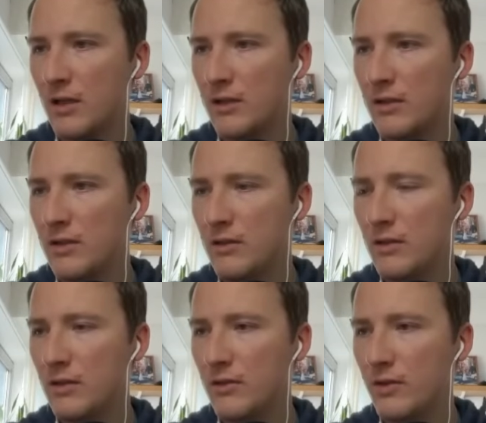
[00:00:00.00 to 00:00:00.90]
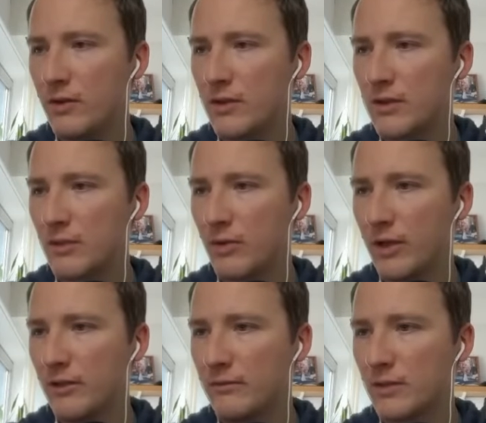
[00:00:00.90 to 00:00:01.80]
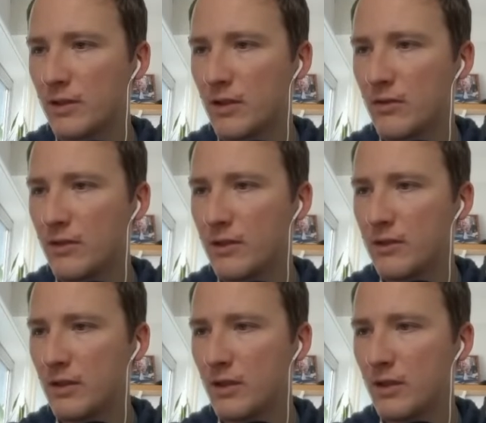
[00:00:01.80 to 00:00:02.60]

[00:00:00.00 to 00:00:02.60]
Didn't know you had a subreddit. Always.